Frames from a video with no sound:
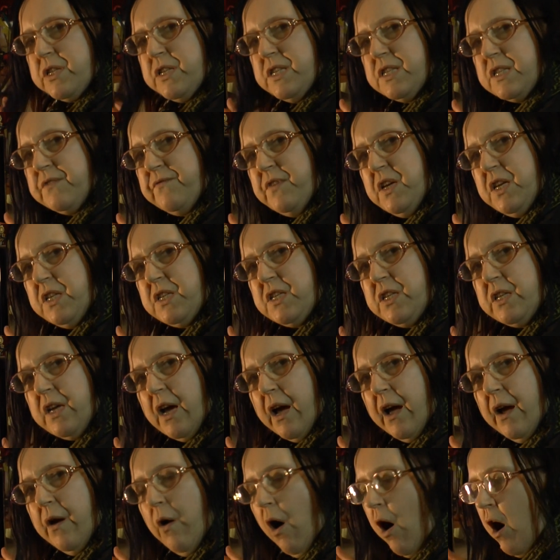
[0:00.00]
this
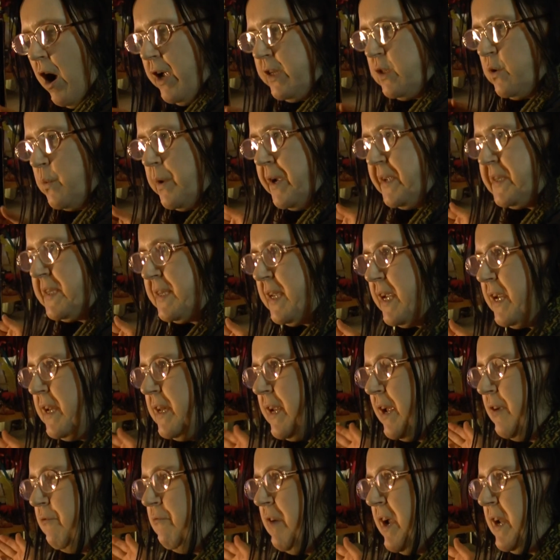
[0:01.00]
video, I'd always seen
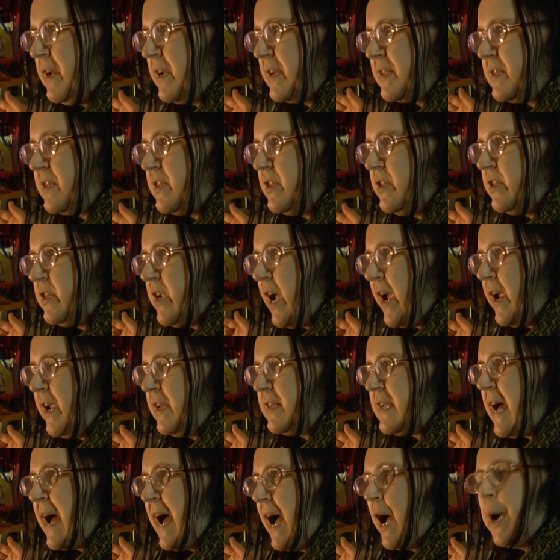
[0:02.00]
it written as
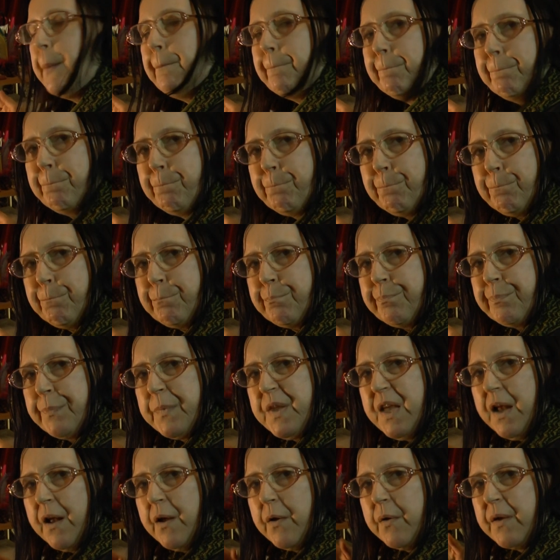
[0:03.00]
JDAM,
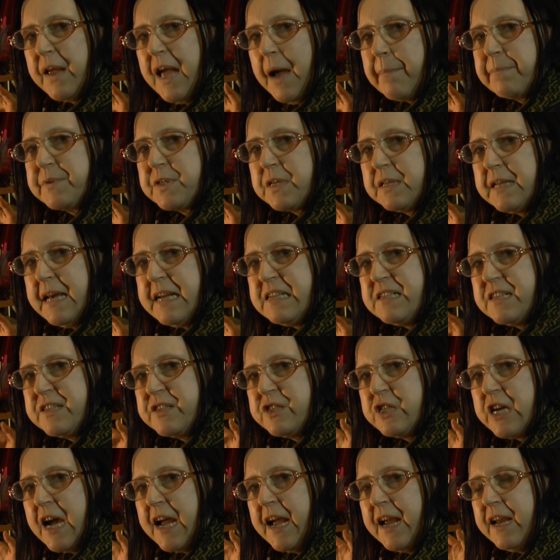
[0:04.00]
capital letters
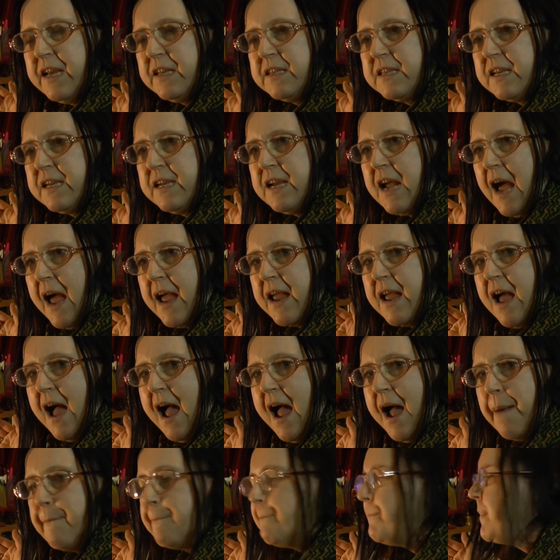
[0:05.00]

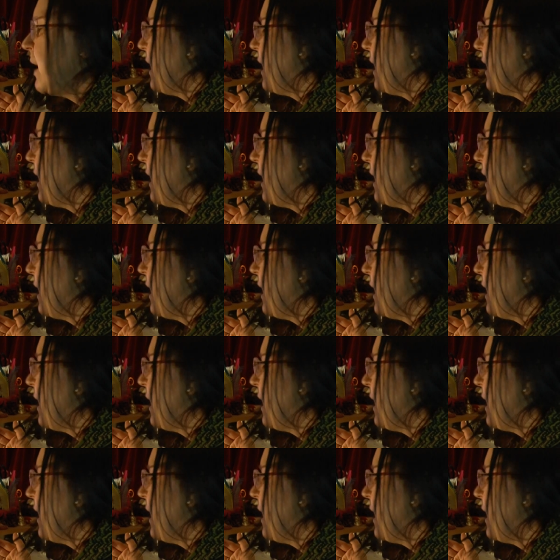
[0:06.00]
JDAM.